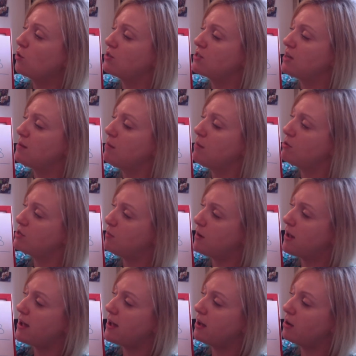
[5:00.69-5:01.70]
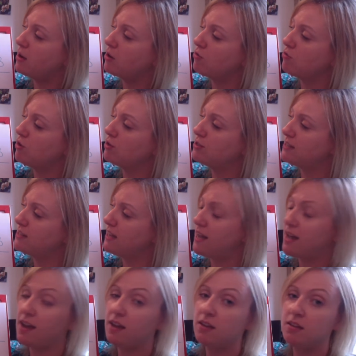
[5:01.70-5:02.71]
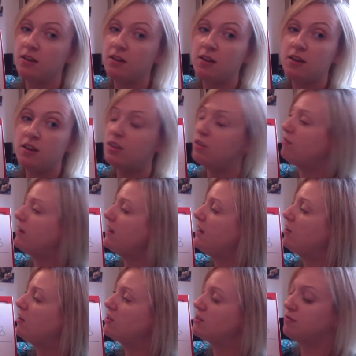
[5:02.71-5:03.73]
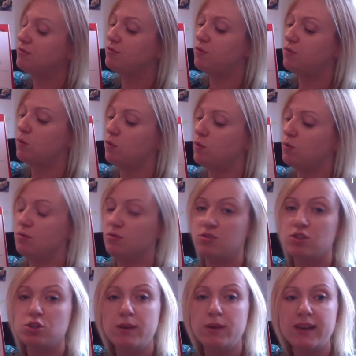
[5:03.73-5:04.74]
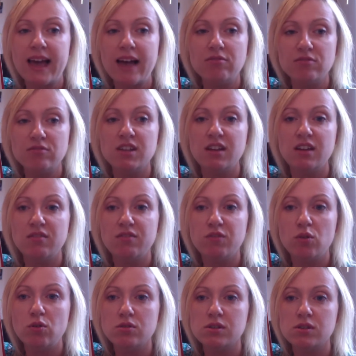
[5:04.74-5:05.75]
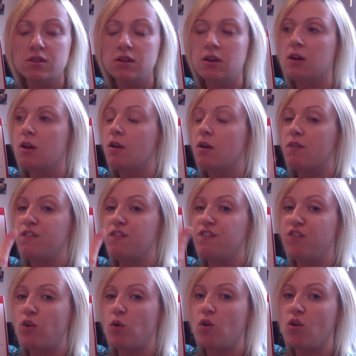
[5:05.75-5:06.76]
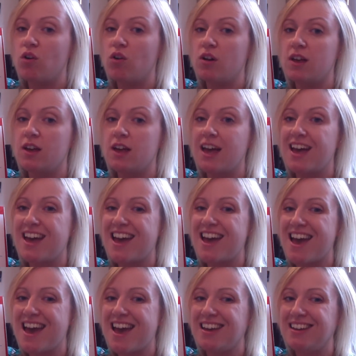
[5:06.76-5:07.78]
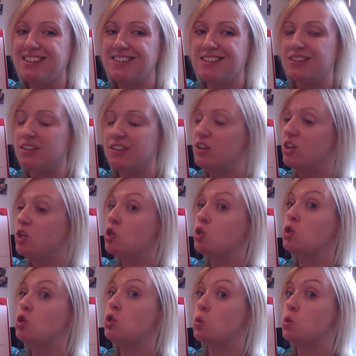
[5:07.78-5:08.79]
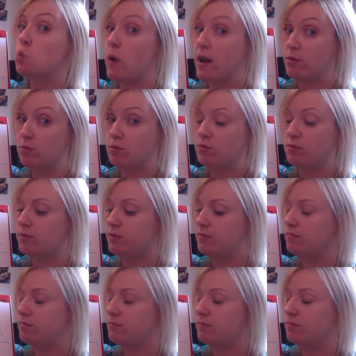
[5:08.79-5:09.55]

because I'm multiplying across here. 3 lots of 4. Should we count in fours? 4, 8, 12.